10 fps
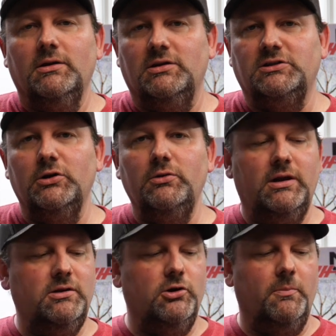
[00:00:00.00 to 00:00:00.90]
to tune
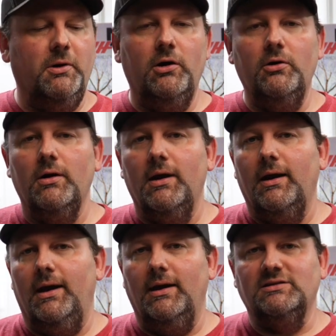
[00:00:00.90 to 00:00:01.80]
into your bow
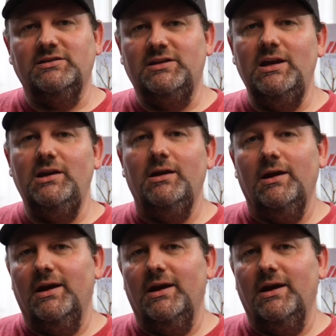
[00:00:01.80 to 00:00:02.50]
and see